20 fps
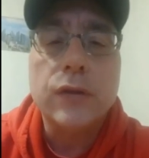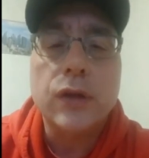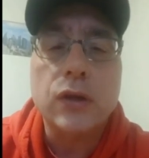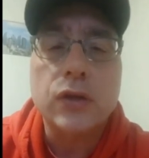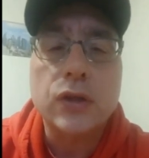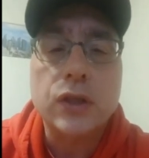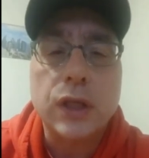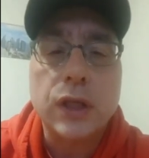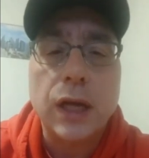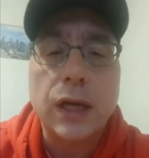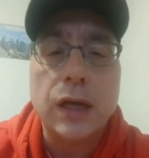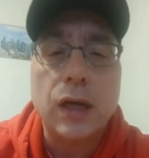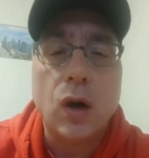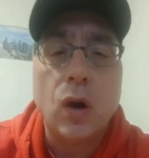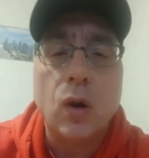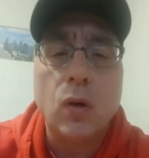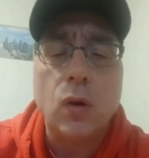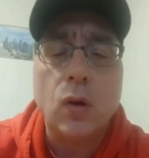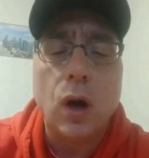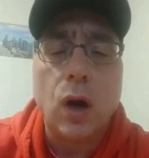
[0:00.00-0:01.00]
They'll say,
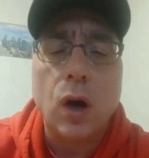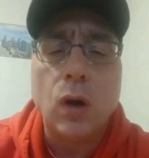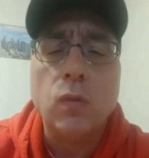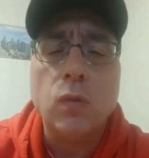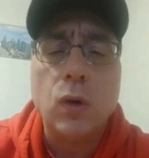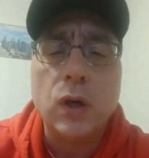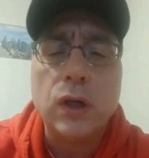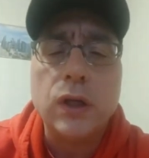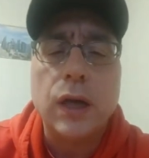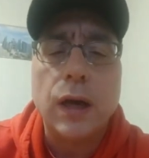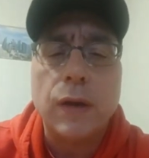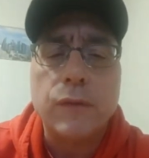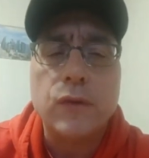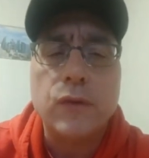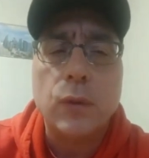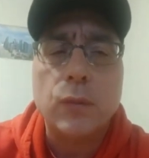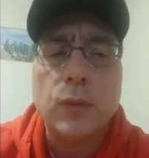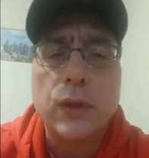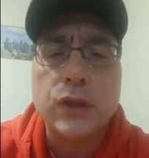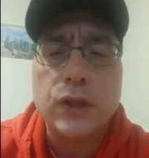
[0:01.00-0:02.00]
Oh, I'll work
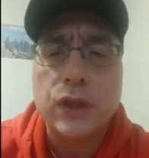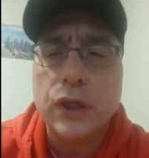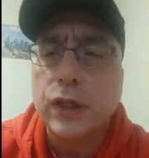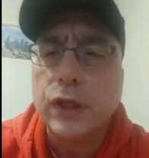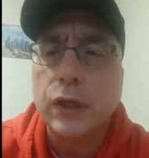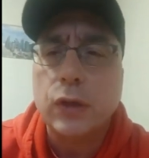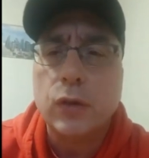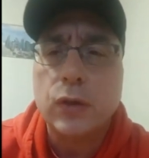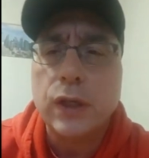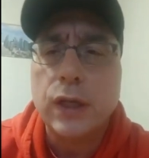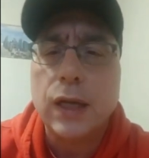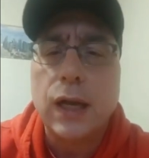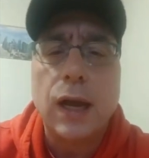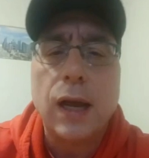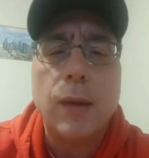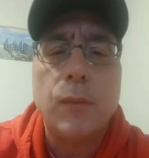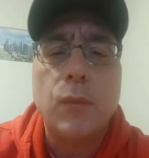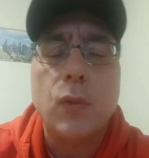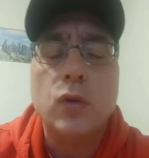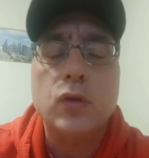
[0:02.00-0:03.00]
after my security.
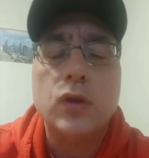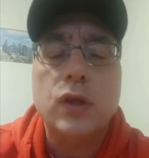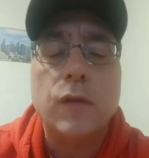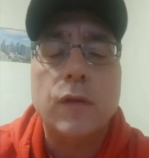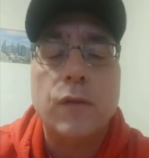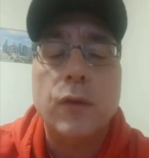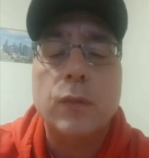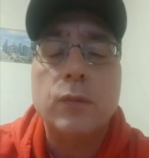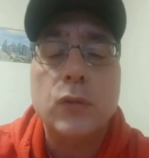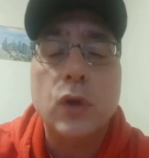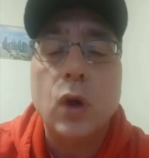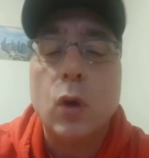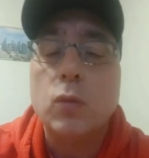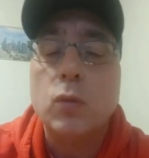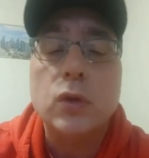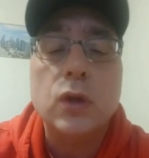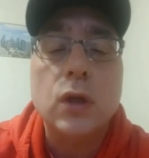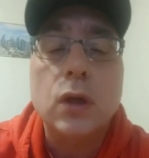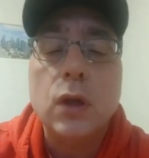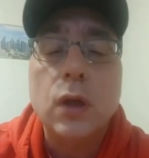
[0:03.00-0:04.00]
And most of them
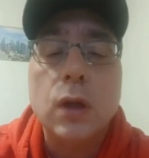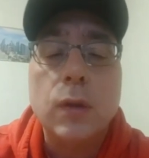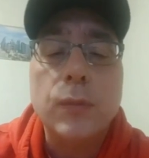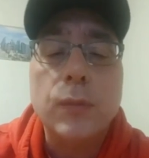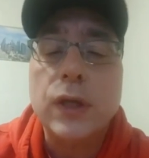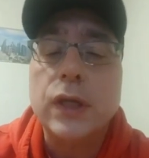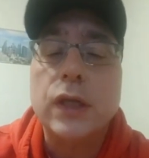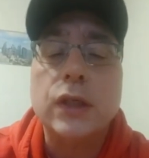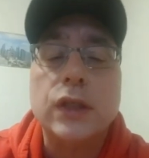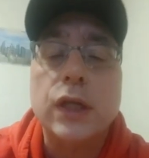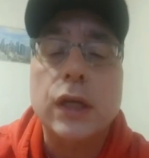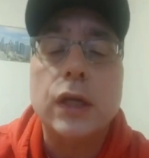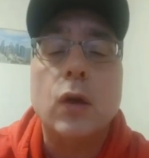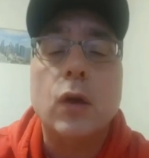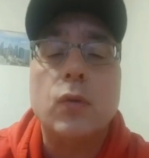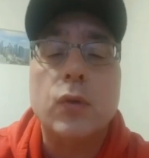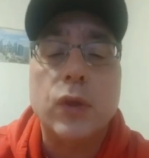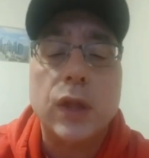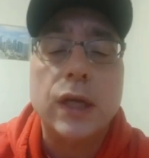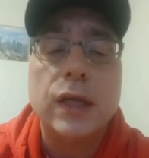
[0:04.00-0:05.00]
don't because they
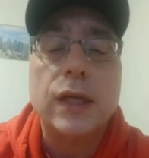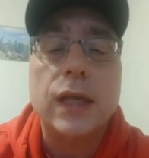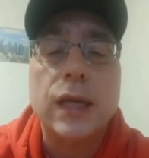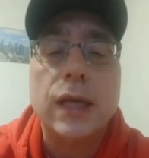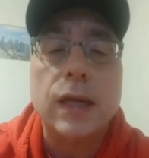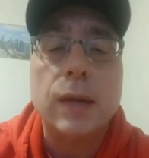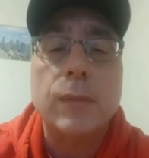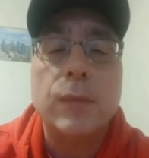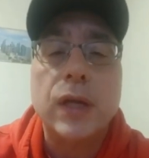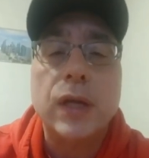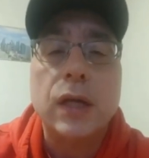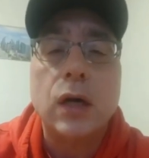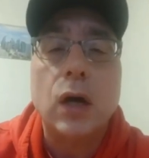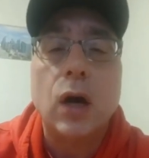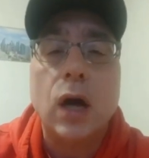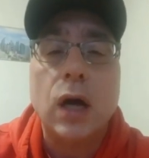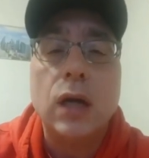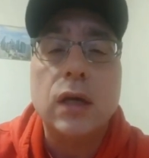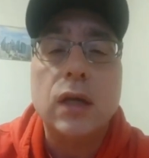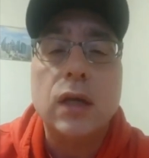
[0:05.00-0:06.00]
don't think they can be
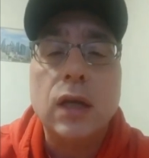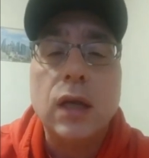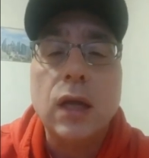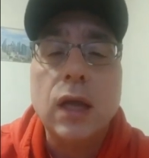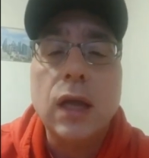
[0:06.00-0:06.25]
caught.